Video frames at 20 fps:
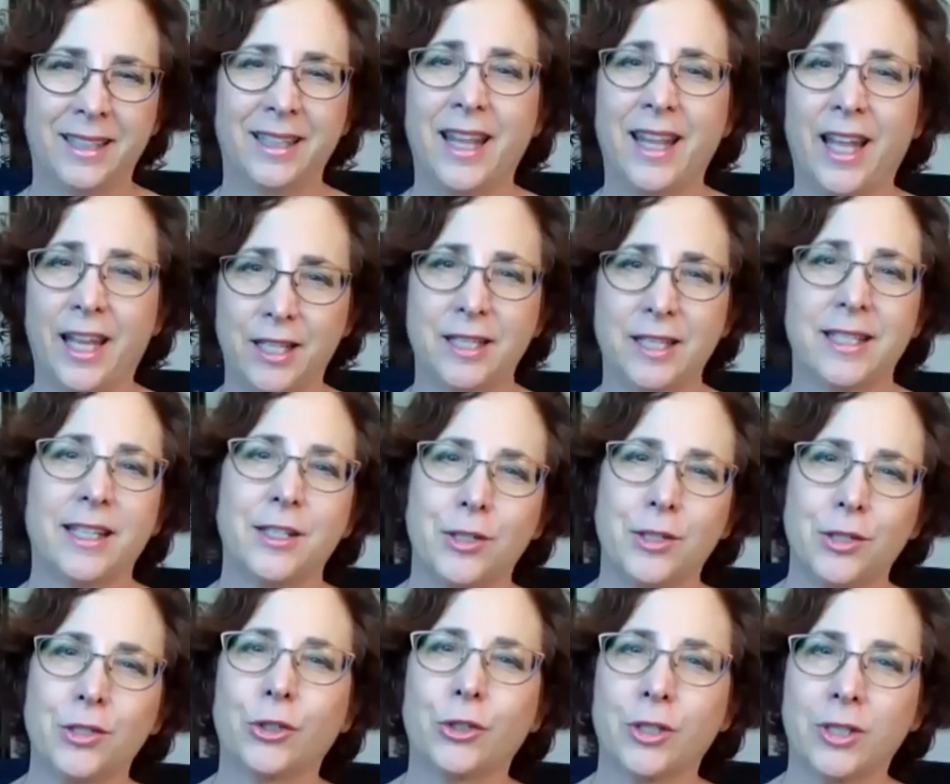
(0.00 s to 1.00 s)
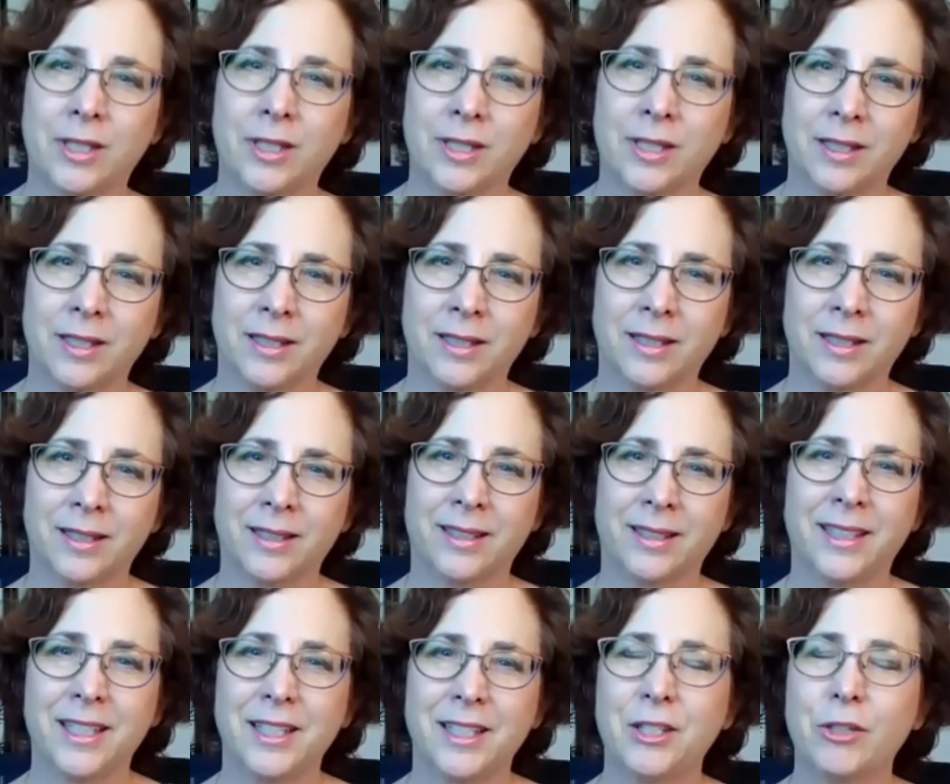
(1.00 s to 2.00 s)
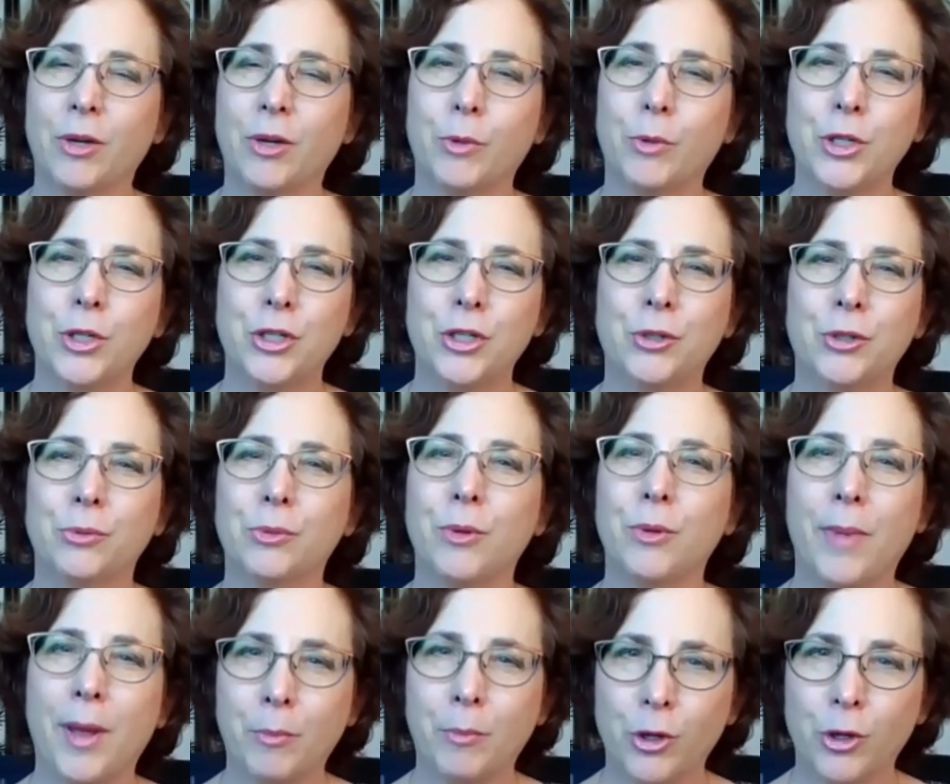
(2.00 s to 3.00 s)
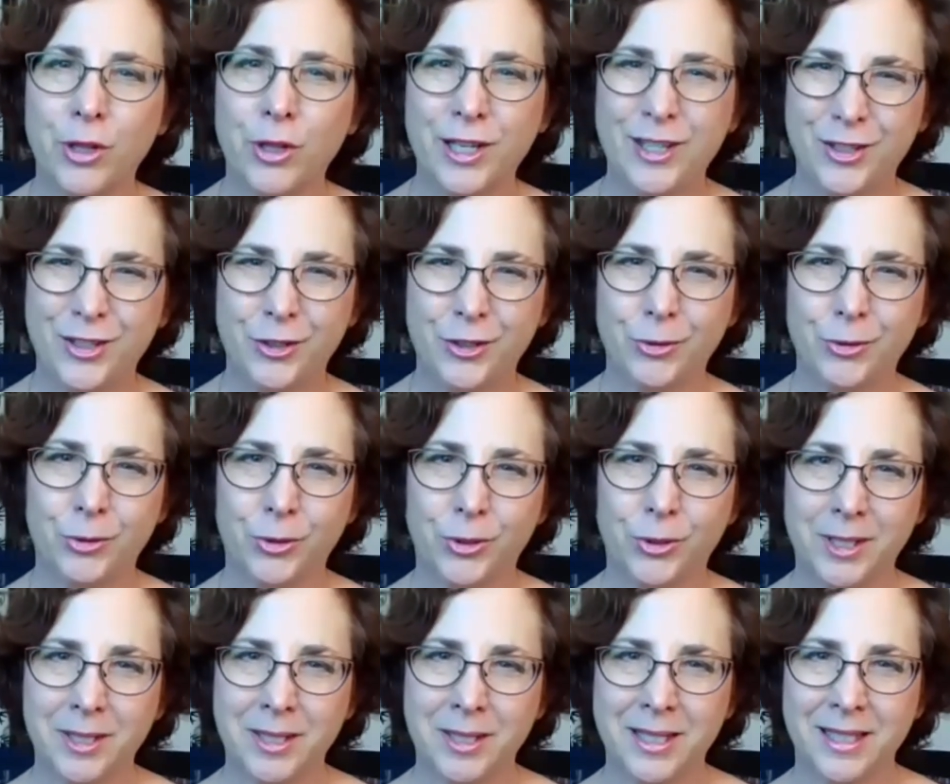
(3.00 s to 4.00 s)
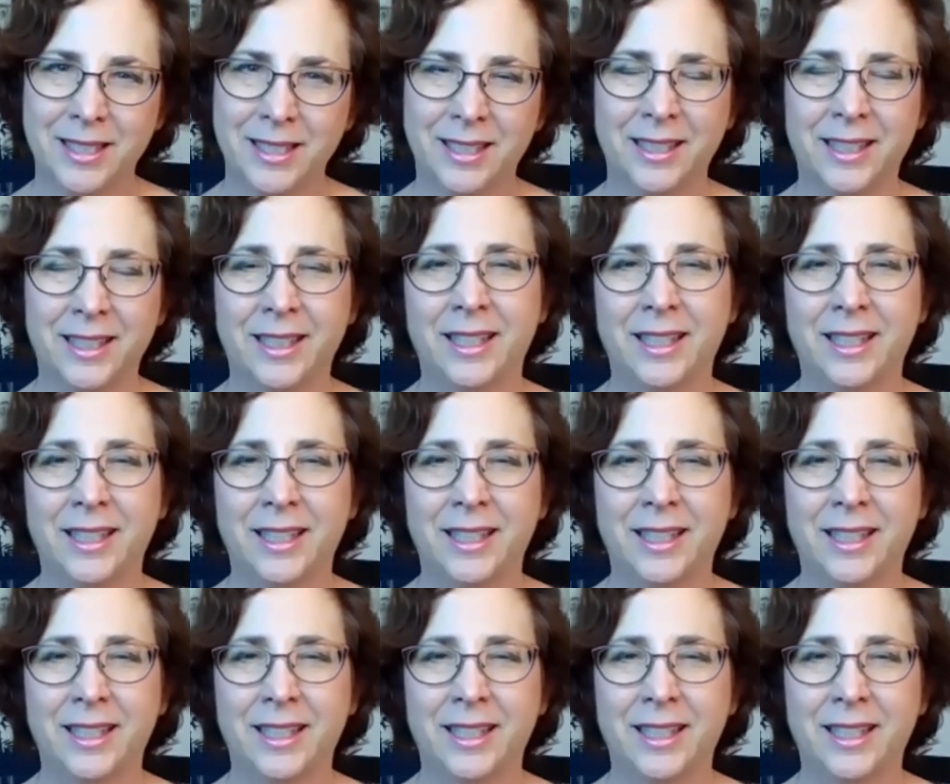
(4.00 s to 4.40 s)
that is uncertain. So I want you to remember these tools.